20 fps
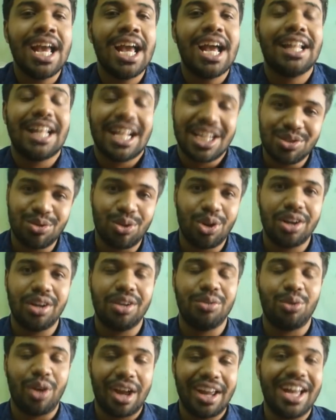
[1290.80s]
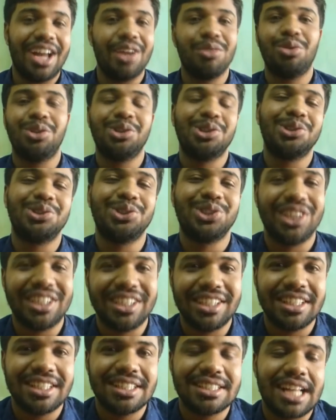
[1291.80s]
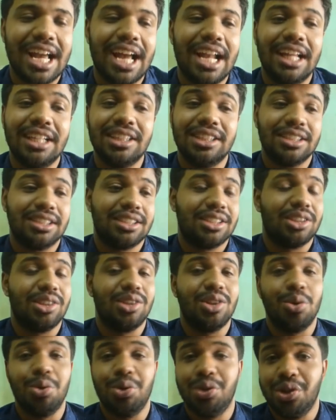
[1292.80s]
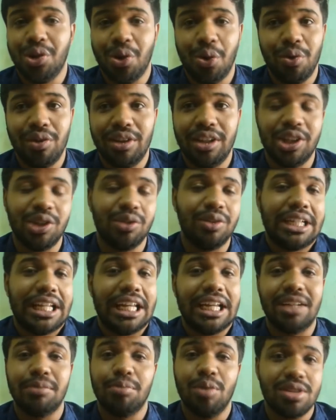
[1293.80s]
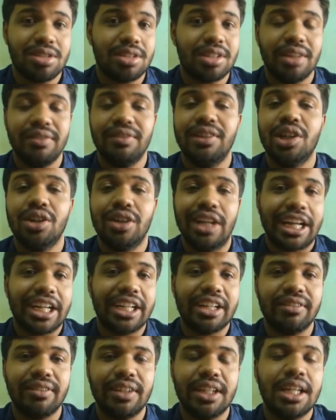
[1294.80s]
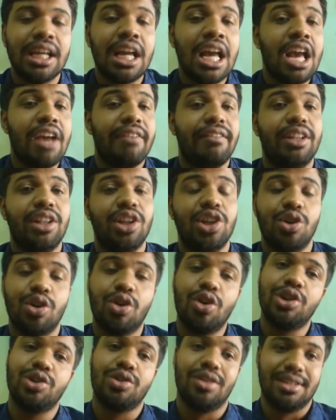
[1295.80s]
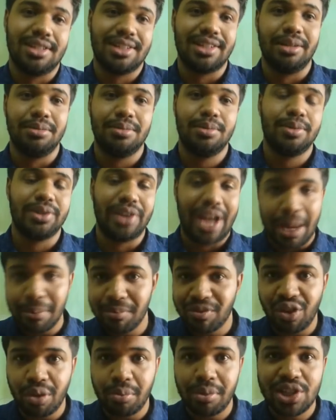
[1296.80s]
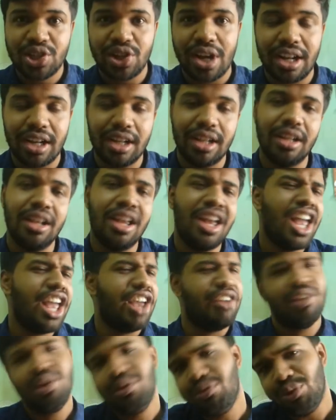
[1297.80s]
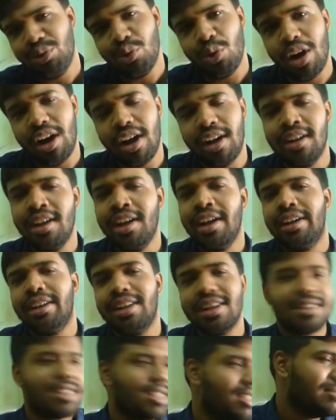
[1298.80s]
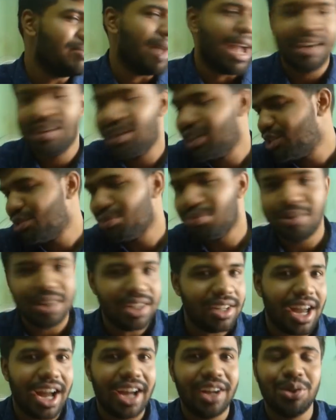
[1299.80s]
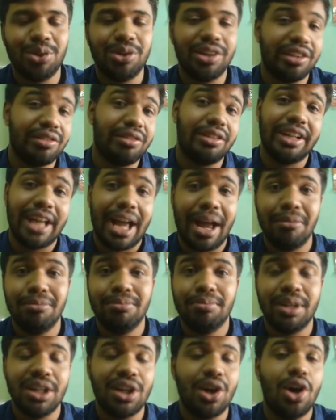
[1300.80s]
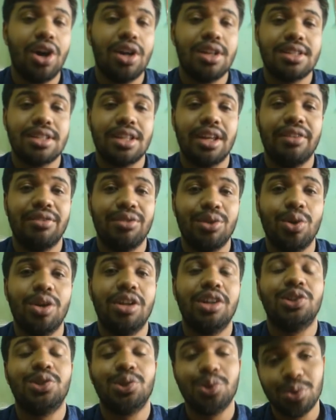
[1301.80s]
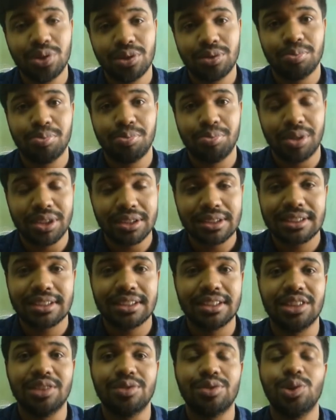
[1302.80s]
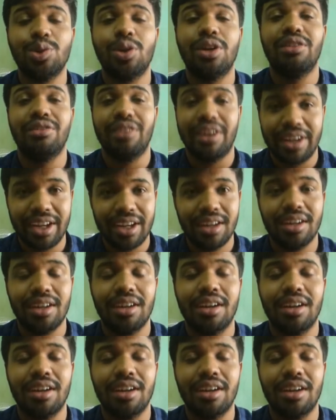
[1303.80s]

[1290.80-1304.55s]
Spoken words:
and that's why I wanted to share this. And I just don't know whether you will take it positively or negatively, whether you're going to subscribe for my channel. Even if you are, doesn't matter to me. I don't give a damn, because if you are a true person, if you are a very